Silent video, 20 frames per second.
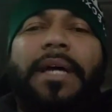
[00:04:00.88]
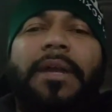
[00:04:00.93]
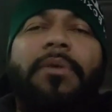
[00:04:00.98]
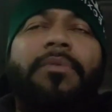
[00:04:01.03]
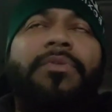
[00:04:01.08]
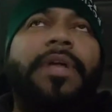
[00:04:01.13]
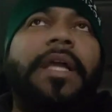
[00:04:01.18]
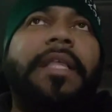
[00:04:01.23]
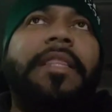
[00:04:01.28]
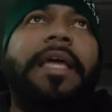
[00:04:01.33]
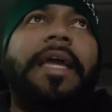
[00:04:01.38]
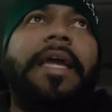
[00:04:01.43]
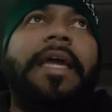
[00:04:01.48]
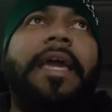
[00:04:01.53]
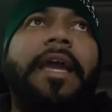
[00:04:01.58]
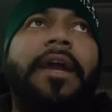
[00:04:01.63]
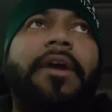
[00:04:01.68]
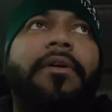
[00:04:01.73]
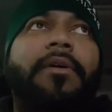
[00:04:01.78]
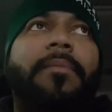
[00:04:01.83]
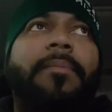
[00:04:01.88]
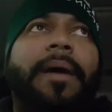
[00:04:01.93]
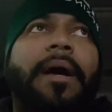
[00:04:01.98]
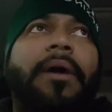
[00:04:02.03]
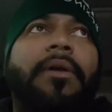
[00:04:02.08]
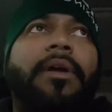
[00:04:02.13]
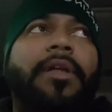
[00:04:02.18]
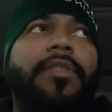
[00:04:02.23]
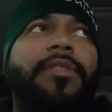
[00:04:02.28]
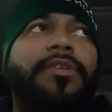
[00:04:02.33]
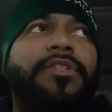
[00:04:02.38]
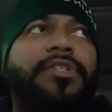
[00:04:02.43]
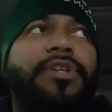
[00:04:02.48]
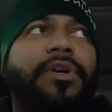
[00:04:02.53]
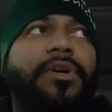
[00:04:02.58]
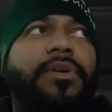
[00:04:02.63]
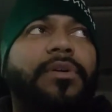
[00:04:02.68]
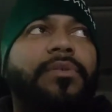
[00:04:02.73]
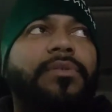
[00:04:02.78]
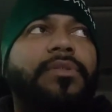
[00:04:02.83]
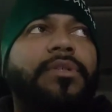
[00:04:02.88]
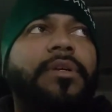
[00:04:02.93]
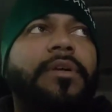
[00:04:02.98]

I don't think they care about other circles